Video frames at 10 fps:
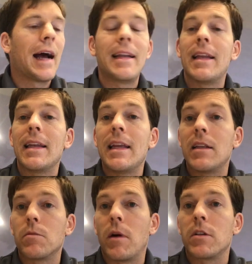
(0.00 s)
I didn't
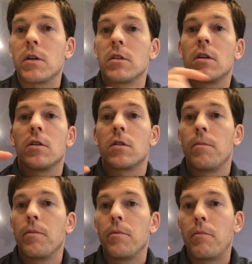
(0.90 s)
need as much because
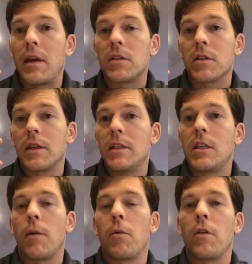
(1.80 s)
there's basically
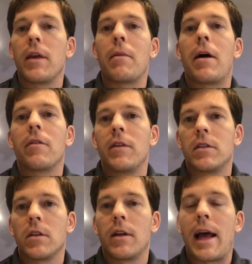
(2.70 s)
double the amount of
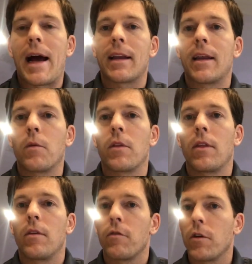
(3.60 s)
insulin acting
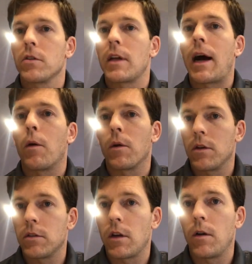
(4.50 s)
within the first hour
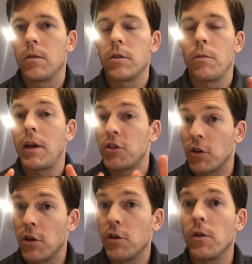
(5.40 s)
or so. So make
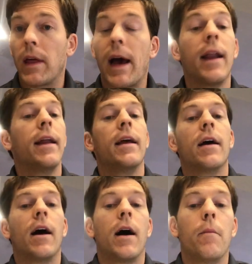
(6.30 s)
sure to do that.
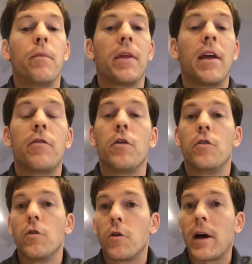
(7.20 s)
If you
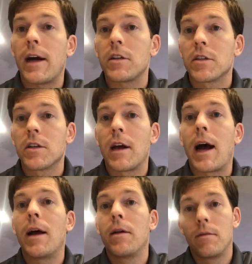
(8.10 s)
do crash,
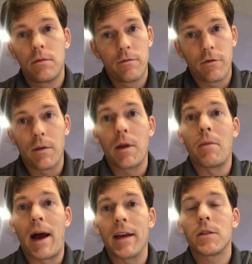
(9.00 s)

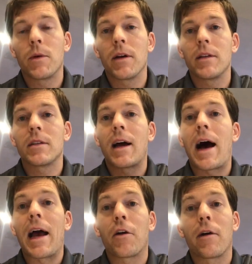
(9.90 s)
in my
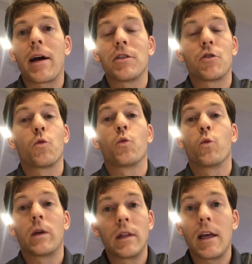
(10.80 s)
experience, I crashed
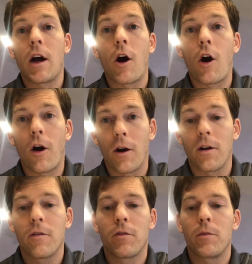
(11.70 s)
really
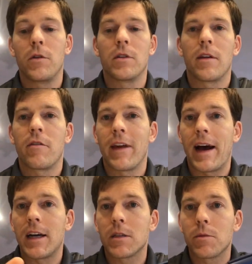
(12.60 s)
hard from using
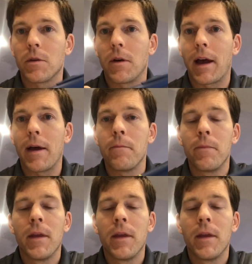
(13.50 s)
Fiasp, okay?